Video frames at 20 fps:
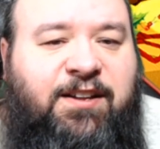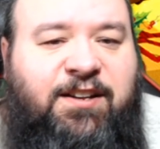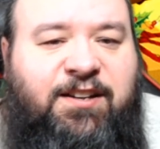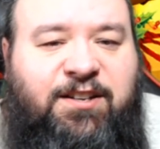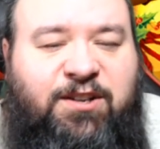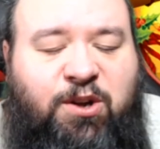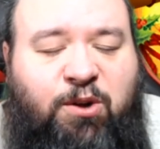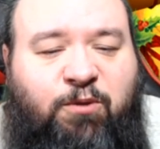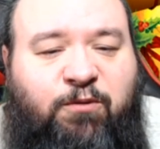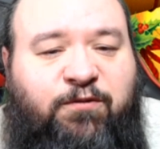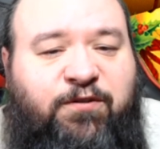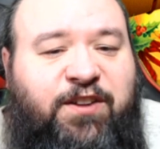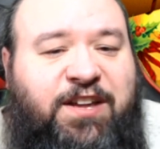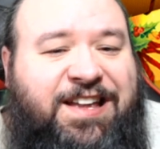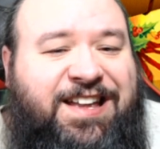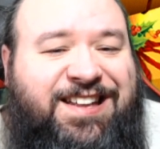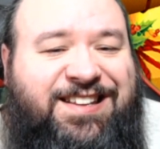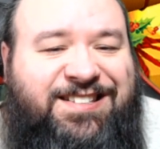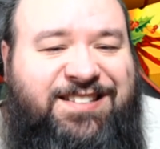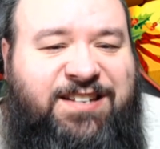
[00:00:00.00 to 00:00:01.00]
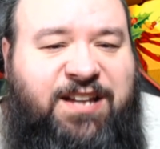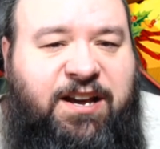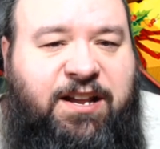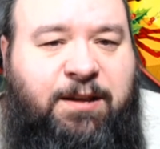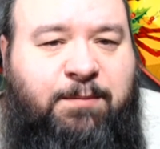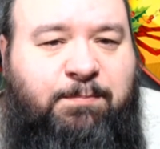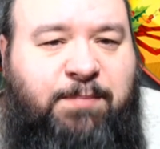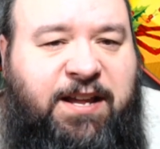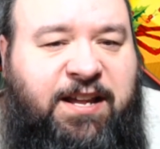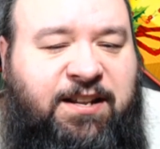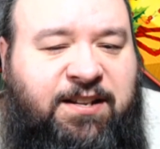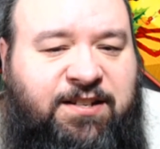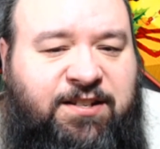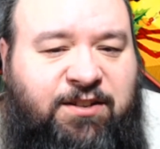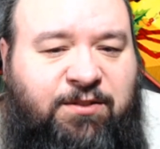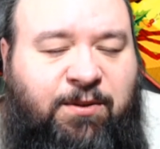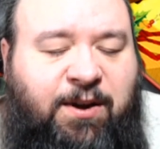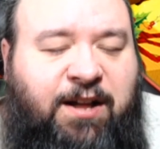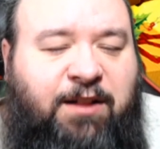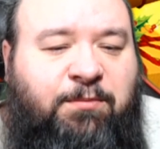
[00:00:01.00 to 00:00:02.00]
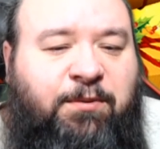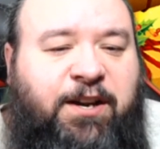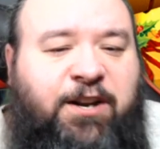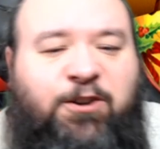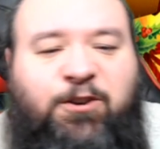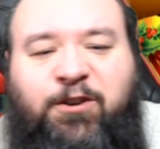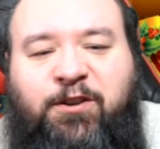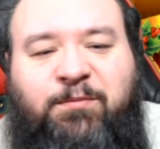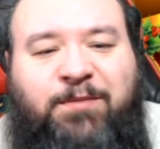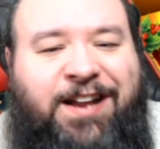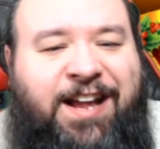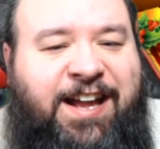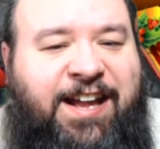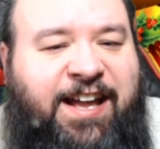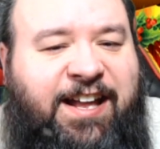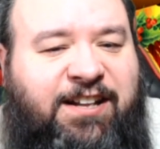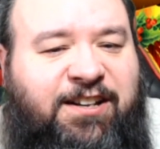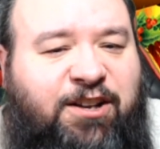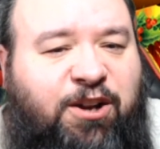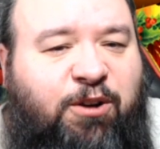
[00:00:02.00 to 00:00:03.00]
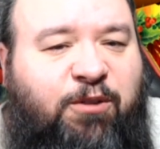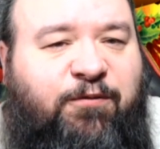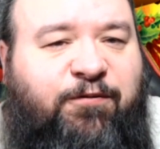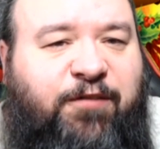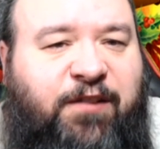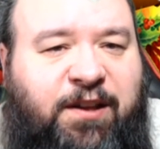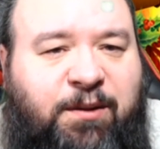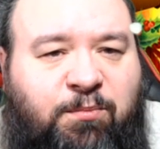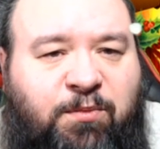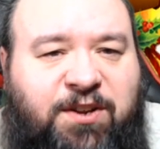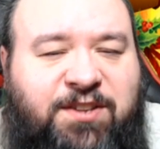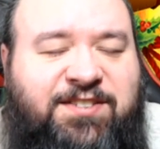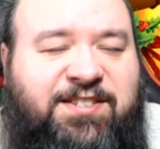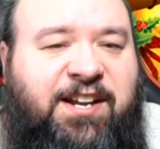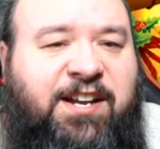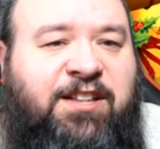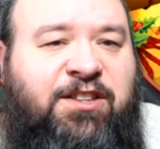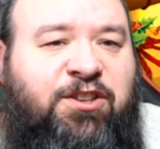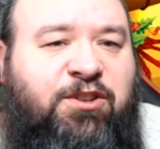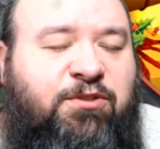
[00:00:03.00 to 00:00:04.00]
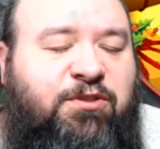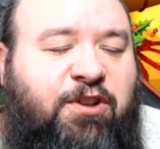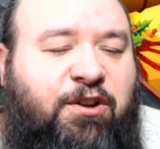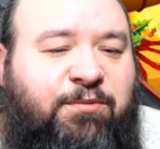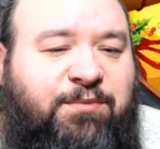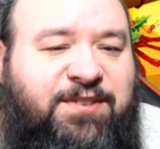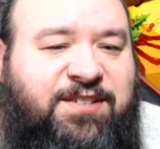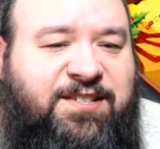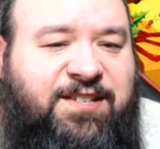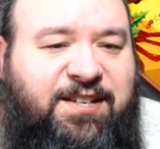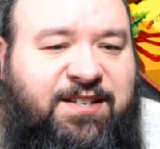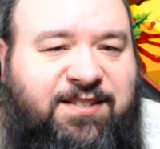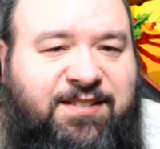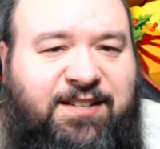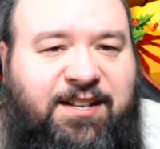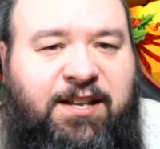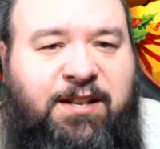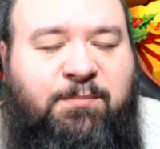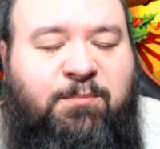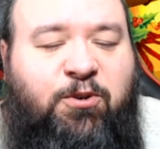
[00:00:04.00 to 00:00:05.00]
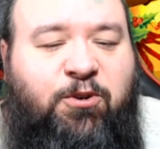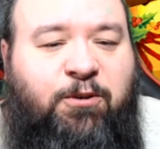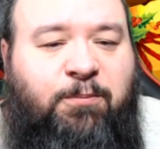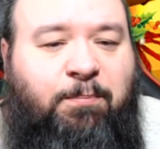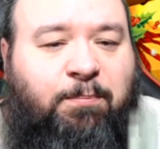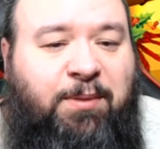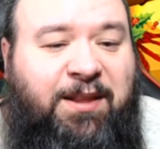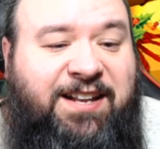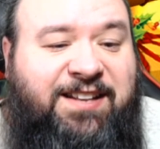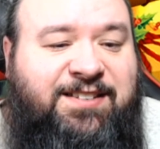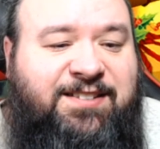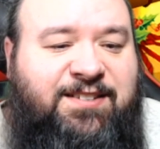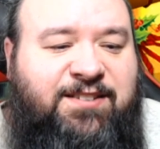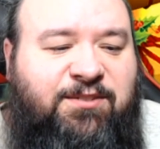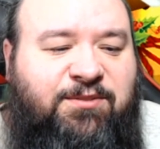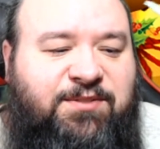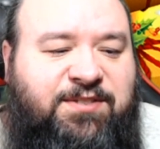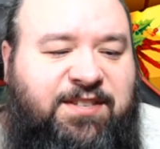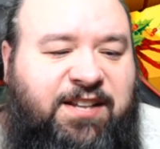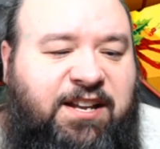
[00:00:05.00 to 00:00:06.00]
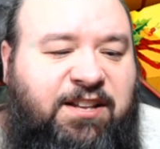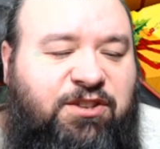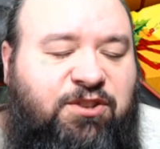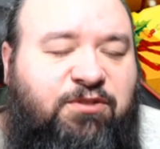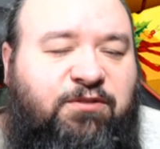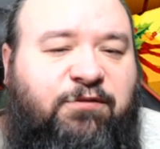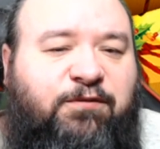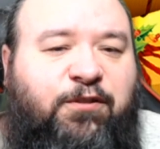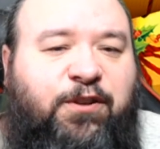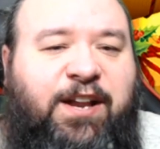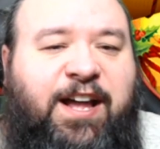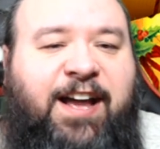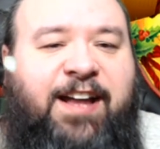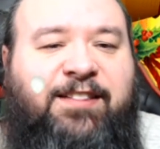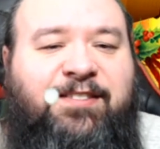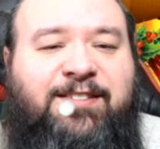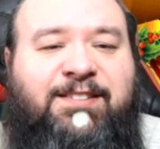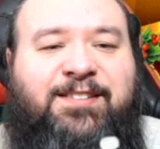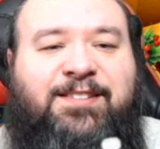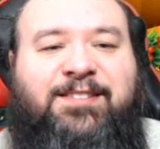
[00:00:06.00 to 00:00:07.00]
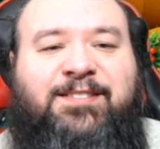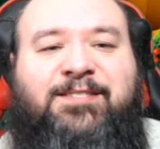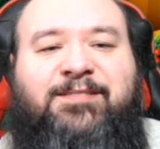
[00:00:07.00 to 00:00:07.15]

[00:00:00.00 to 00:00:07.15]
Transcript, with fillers: Kofi it's gonna be. So I'll record when I get Kofi once I do those sixteen more blitz, so stay tuned for that.